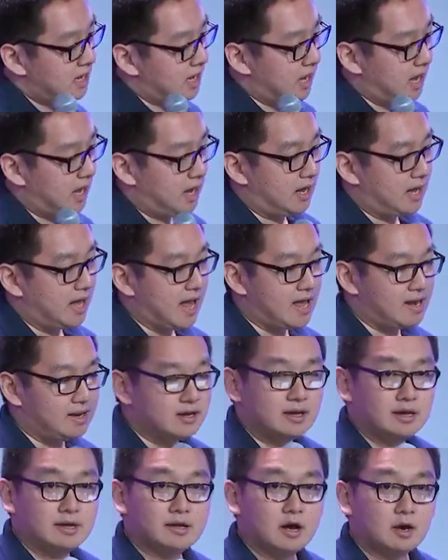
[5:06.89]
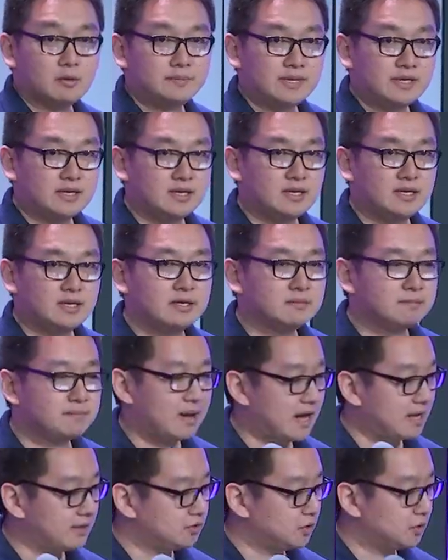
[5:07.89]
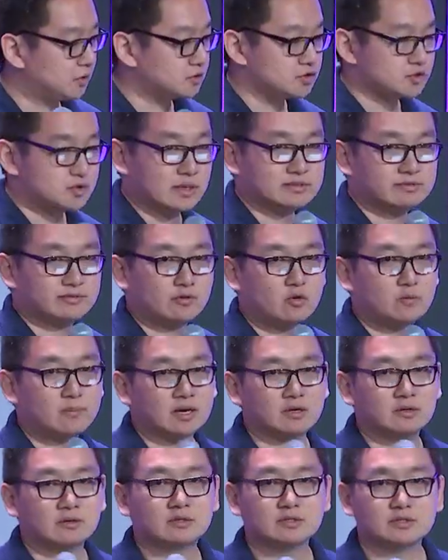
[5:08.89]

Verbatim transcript: Allen NLP, PyTorch Transformer.